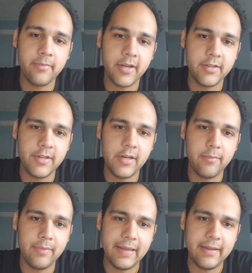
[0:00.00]
because he
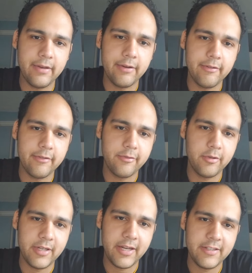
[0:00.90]
didn't play the
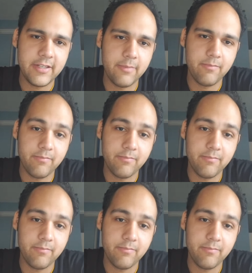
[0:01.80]
full 90,